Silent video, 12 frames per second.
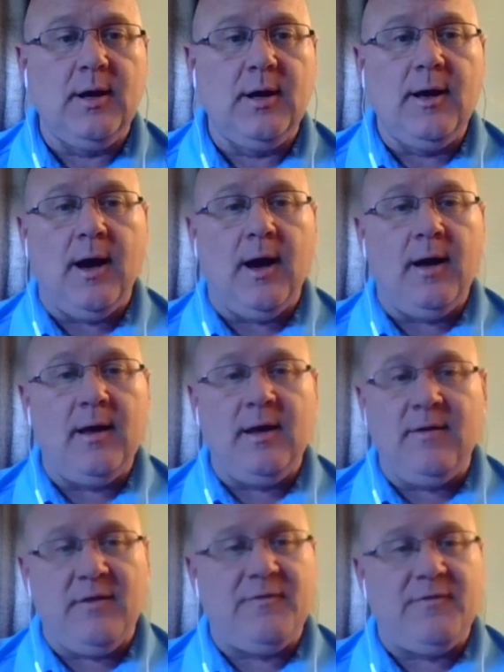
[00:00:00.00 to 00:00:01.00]

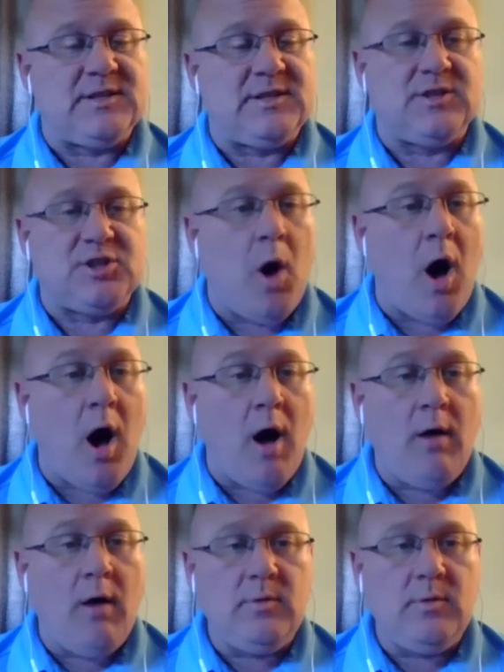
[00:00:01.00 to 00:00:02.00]
even if it's a
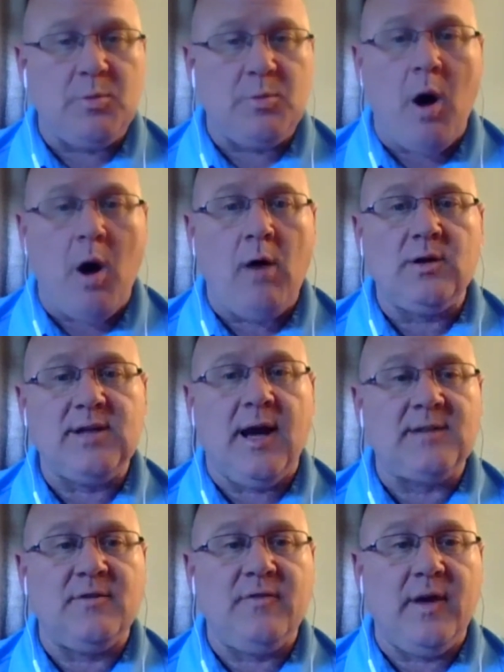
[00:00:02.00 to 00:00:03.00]
smaller size
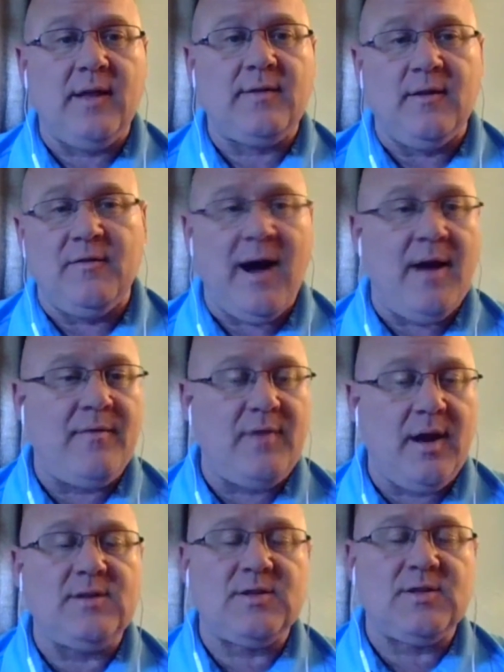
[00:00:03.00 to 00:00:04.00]
event than the 5
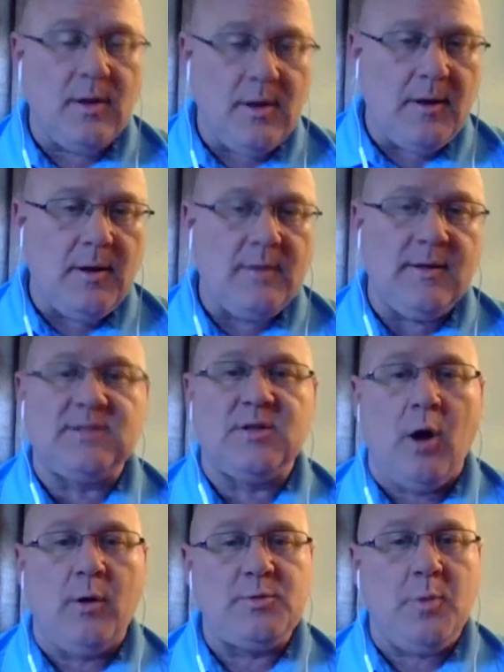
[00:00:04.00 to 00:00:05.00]
days. It's
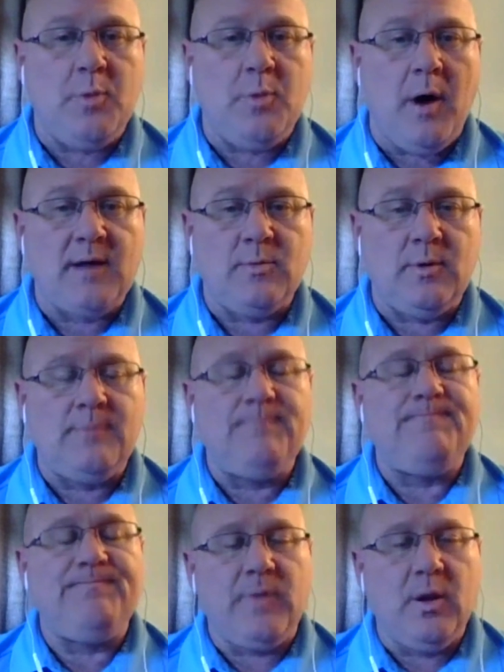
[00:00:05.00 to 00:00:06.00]
always possible.
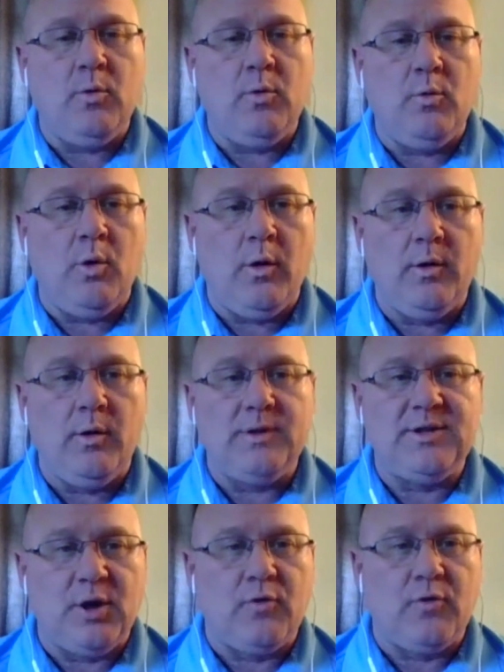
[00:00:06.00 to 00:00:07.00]
We're willing
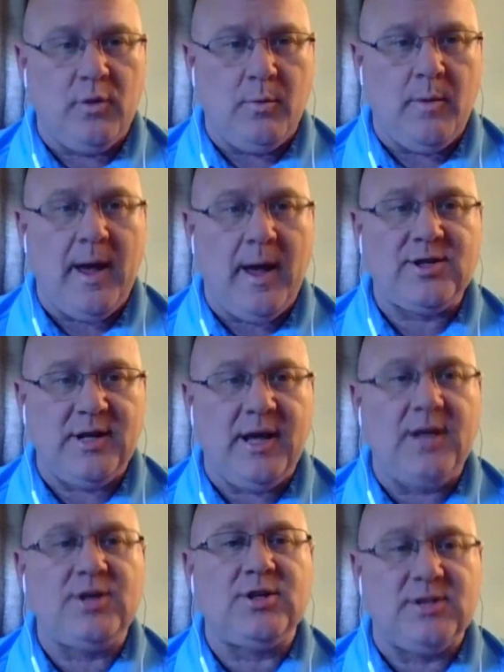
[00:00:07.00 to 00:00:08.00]
to go through the
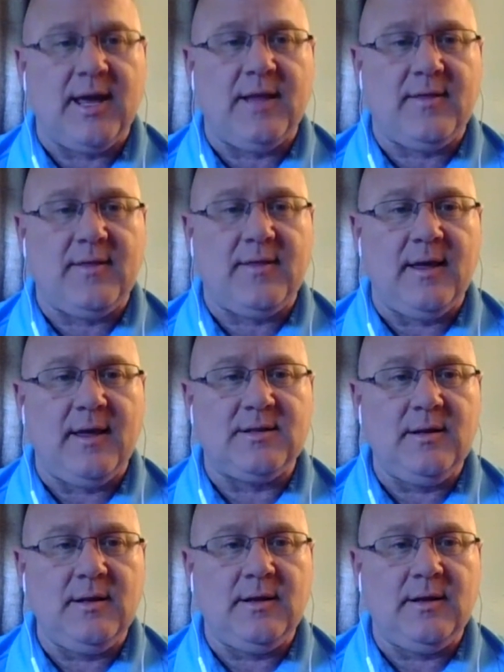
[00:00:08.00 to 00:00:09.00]
machinations and
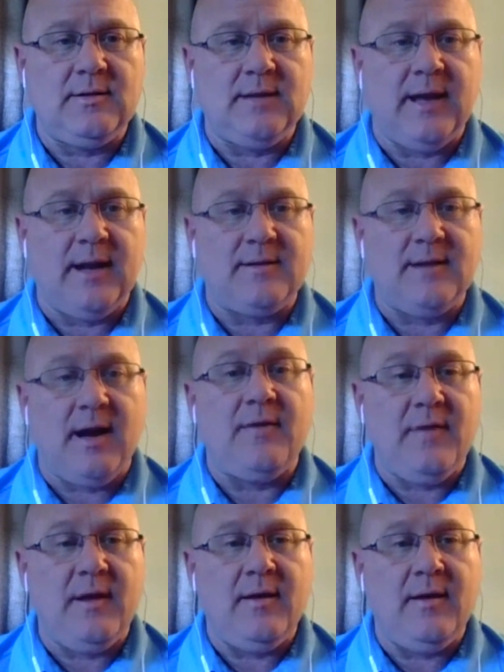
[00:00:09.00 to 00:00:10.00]
get it done
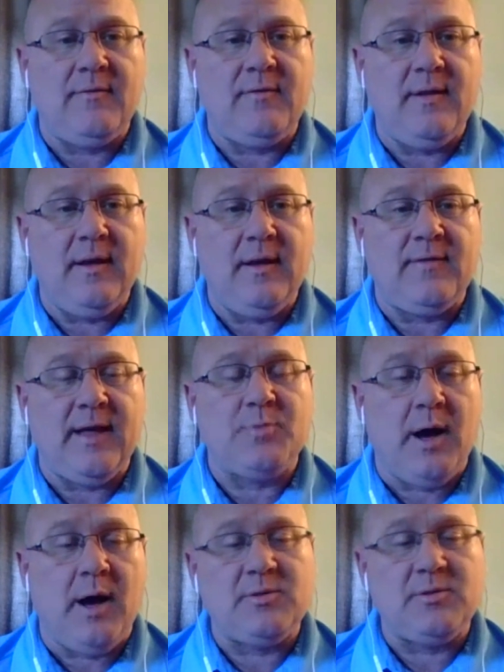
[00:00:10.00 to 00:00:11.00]
if that's
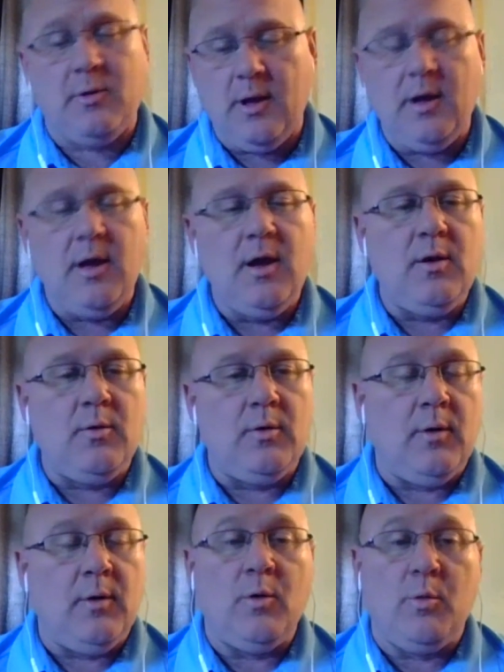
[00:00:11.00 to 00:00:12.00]
possible.
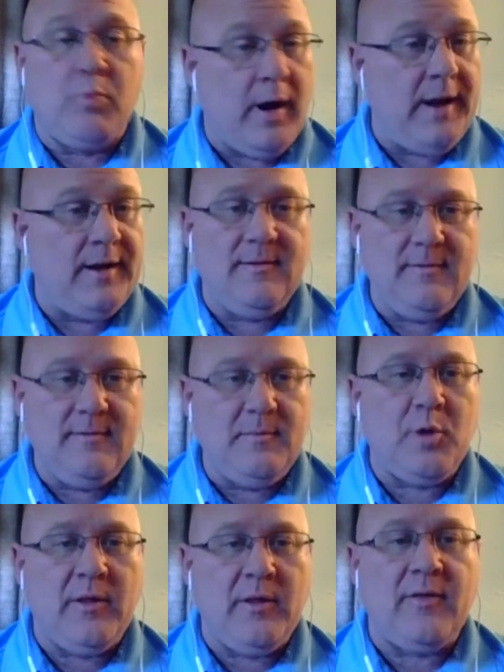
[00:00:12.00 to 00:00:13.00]
We'll pray
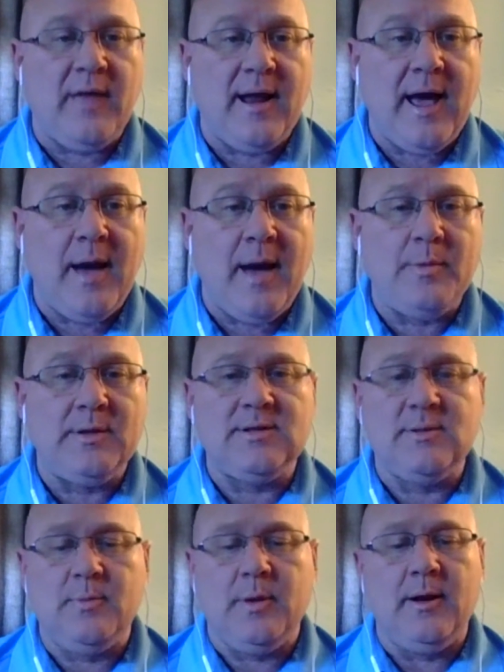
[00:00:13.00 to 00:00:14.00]
that that happens. But